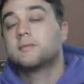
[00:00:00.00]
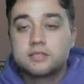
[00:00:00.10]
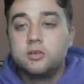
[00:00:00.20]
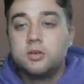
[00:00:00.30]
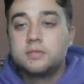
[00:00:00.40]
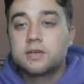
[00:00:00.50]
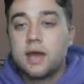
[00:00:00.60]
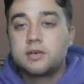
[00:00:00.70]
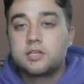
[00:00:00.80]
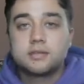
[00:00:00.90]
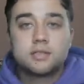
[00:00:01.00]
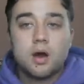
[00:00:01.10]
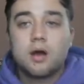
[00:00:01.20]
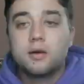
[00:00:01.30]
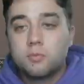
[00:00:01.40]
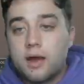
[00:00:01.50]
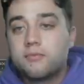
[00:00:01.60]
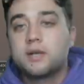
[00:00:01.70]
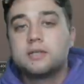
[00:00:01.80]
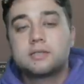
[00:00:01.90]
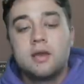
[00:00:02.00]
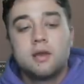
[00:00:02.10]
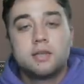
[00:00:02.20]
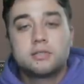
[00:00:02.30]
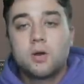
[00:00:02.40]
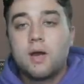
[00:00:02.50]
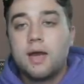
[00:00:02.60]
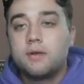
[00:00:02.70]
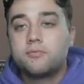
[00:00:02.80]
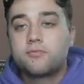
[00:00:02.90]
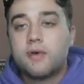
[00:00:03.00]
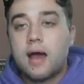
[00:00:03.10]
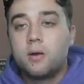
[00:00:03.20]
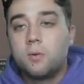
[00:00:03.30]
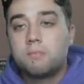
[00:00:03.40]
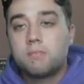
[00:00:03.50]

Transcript: This cube is kind of just our reference. Let's go ahead and file